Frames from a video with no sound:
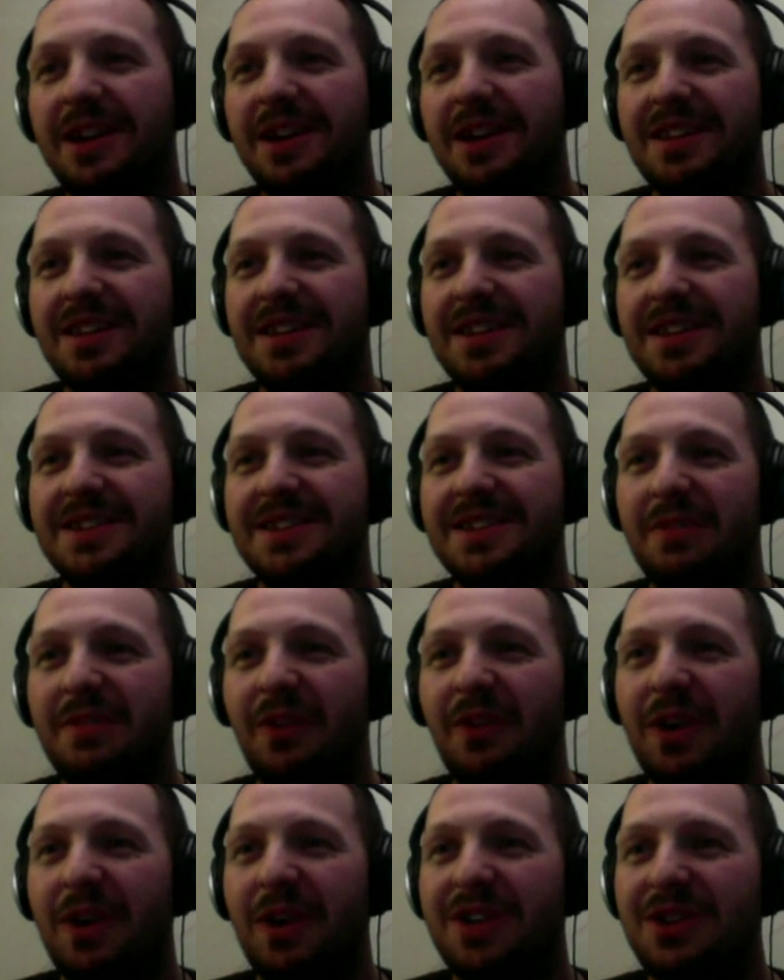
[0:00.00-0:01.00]
going into
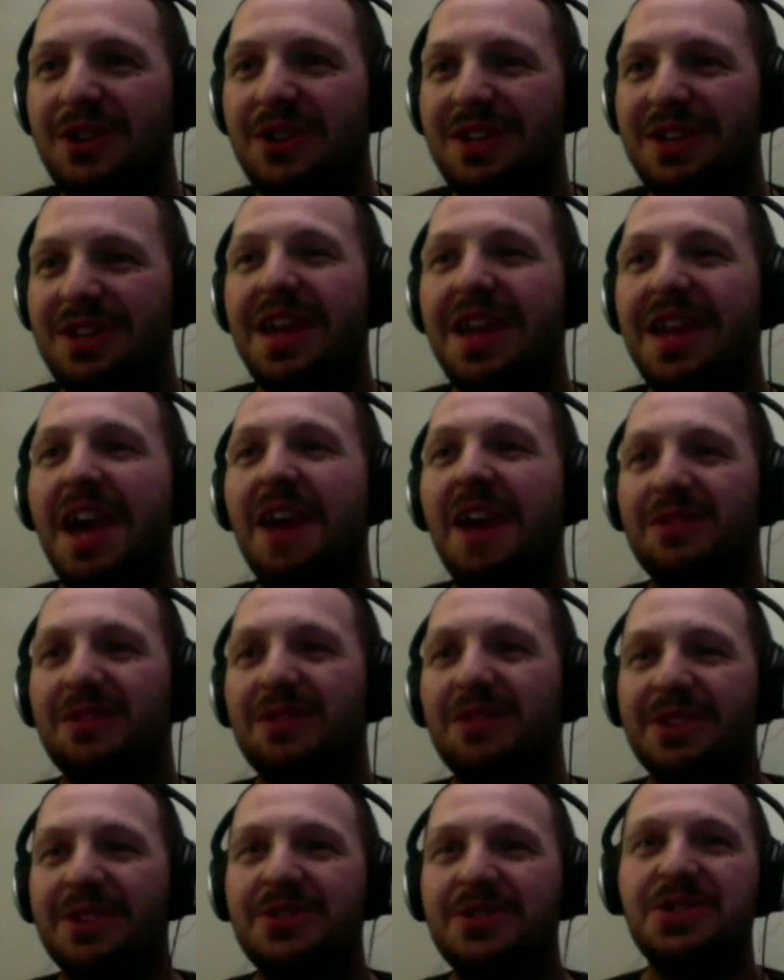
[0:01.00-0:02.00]
this before he took the
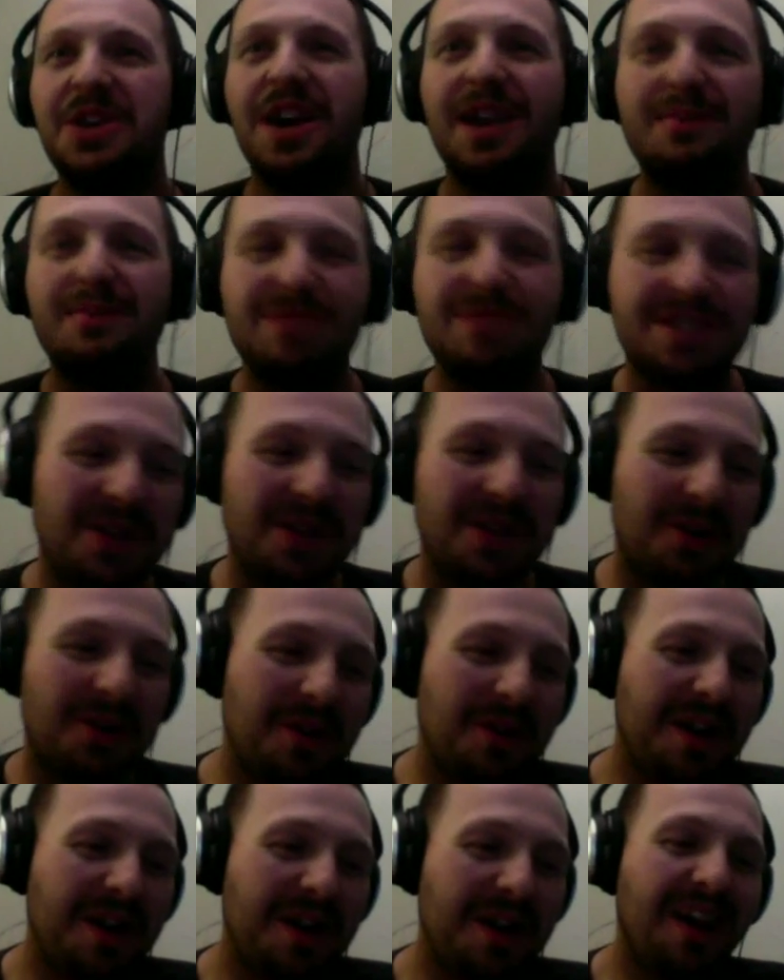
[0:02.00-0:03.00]
Cavaliers job.
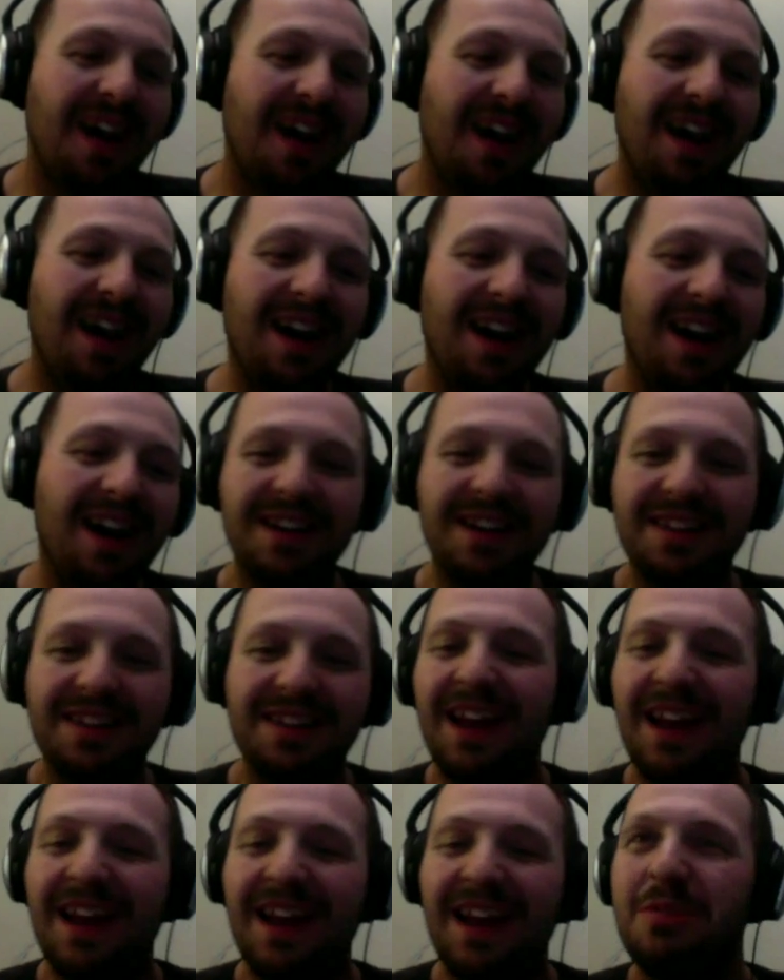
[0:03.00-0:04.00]
So
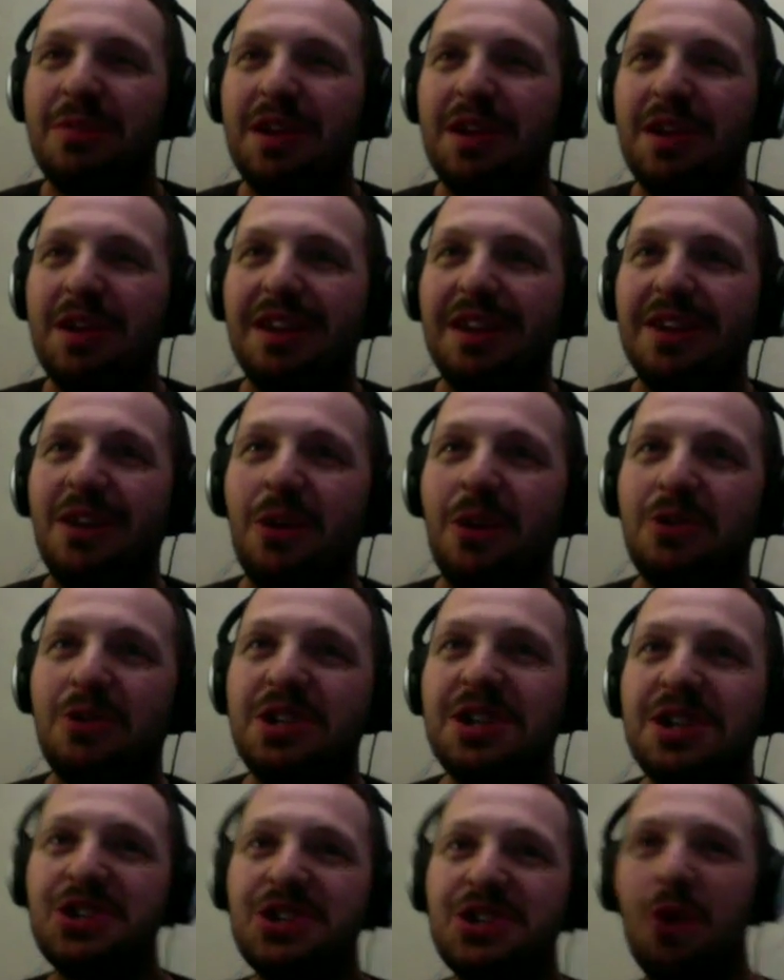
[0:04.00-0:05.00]
we got a little bit of
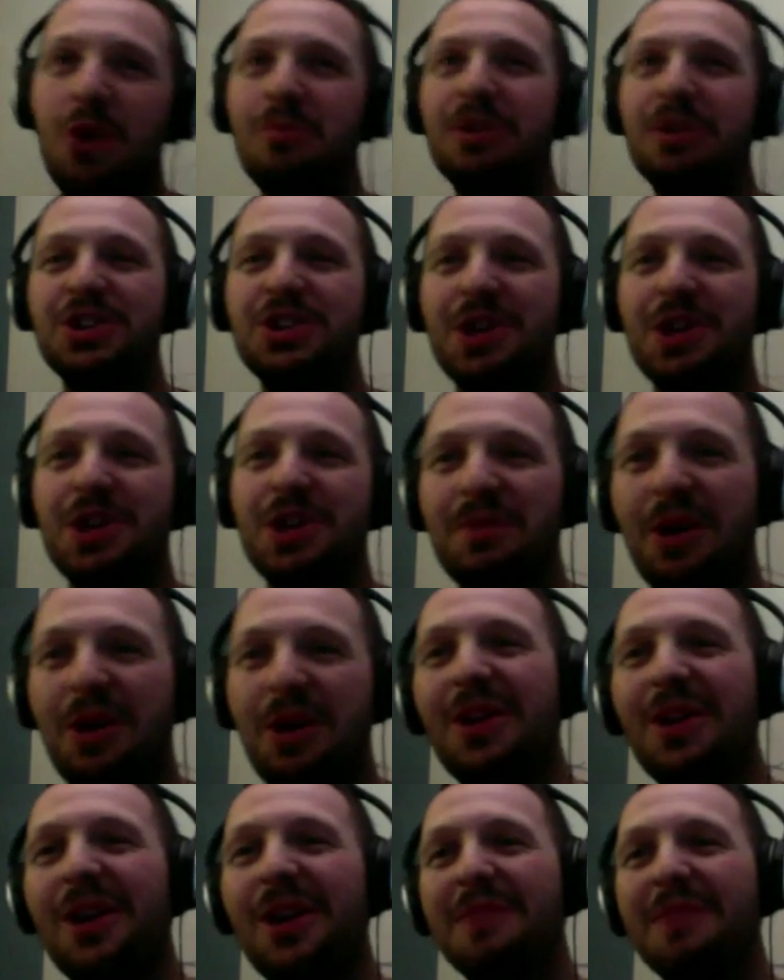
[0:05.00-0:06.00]
coaching
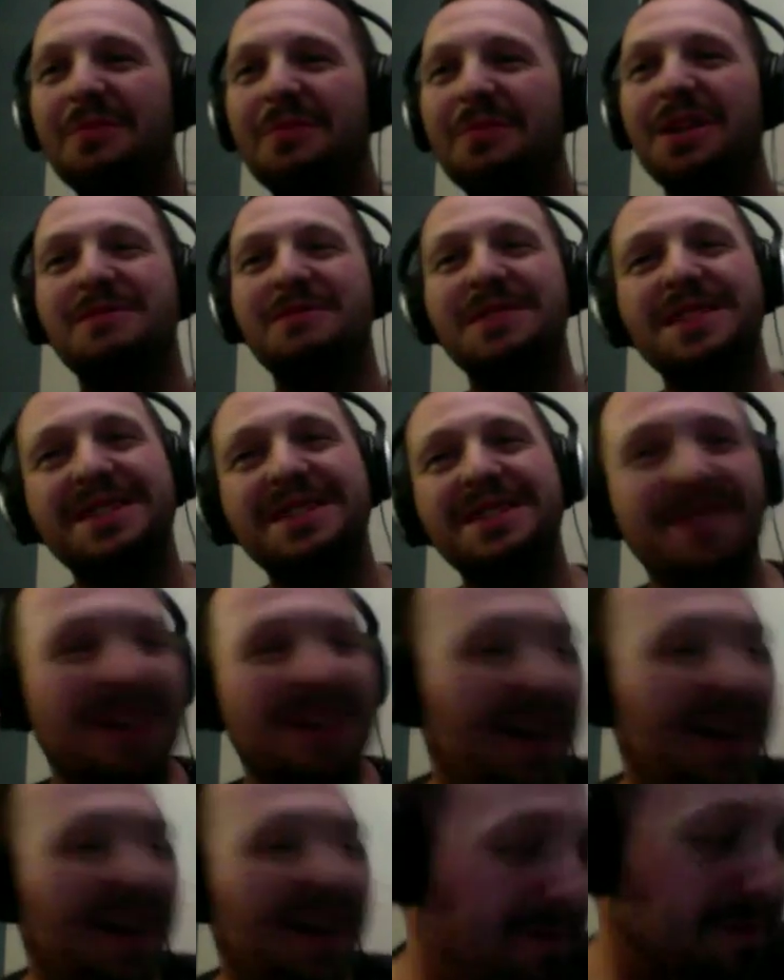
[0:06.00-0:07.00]
showmanship going on, maybe.